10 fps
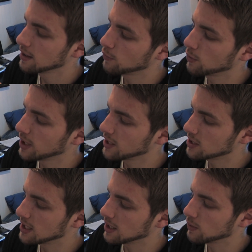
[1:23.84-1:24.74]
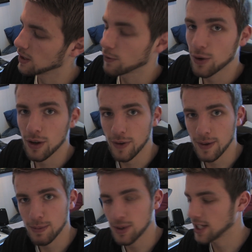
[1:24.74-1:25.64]
Full HD 24
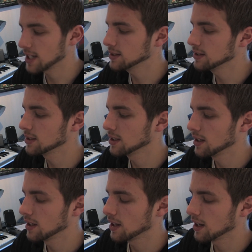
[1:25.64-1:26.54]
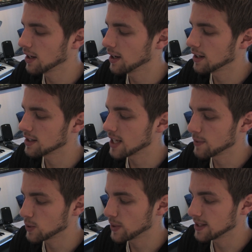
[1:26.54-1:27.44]
frames per second,
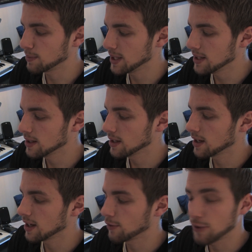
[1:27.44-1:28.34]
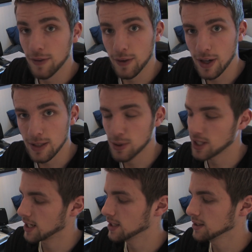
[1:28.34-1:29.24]
720p 50 frames per
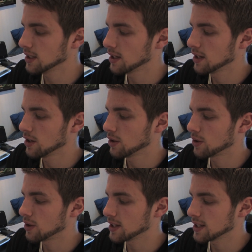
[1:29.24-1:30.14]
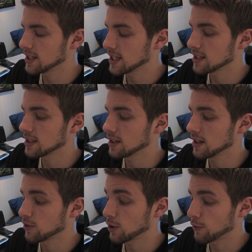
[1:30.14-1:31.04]
second, or
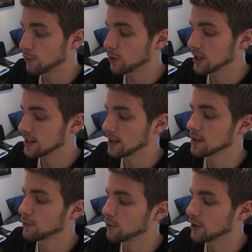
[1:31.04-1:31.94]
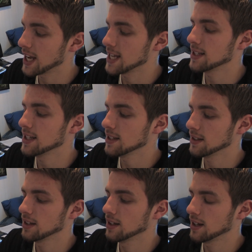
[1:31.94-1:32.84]
640 x 4080
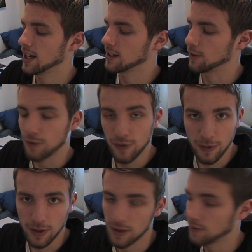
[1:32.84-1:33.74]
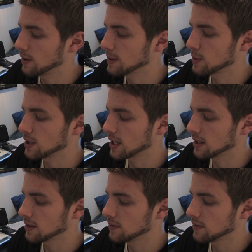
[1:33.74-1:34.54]
at 50 frames per second.